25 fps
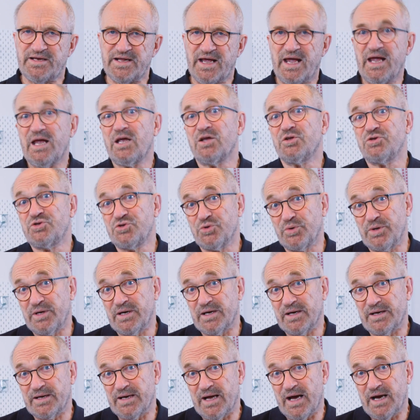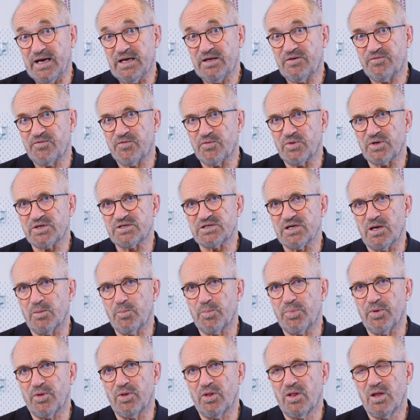day, during the night, for
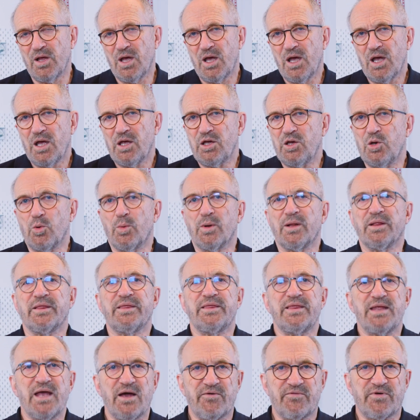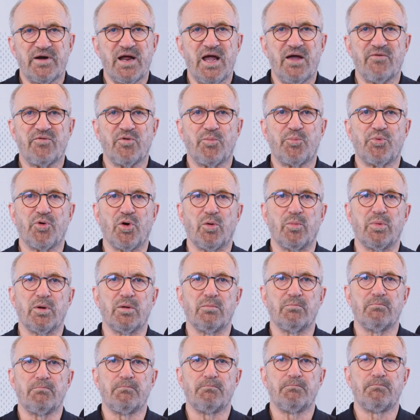example, you will never have a
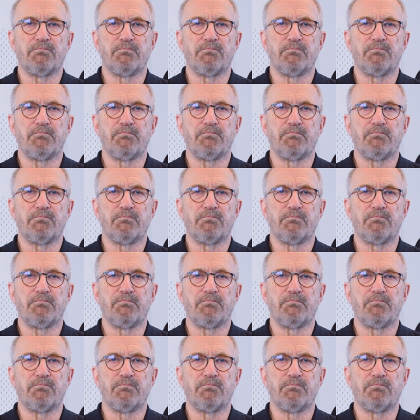problem.